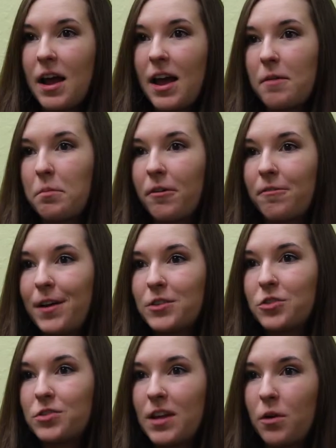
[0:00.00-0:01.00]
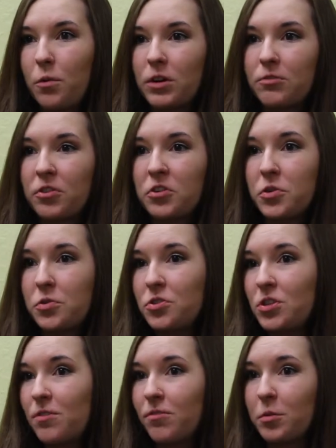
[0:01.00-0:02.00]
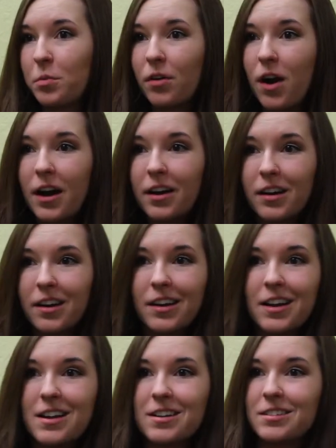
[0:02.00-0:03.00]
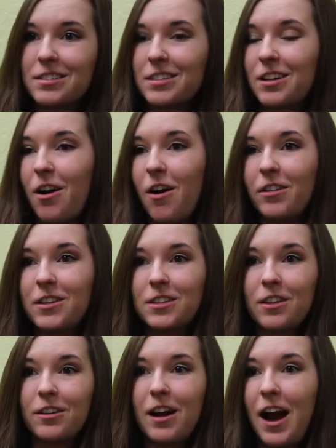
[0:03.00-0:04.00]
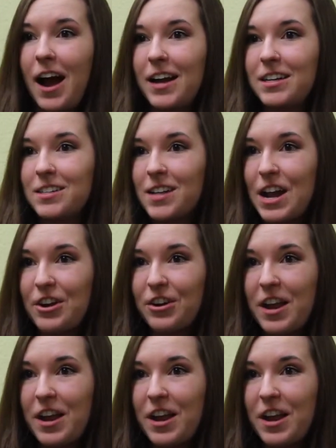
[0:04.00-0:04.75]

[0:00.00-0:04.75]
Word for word: I had professors that worked for Gucci, for Prada, and all these other high designer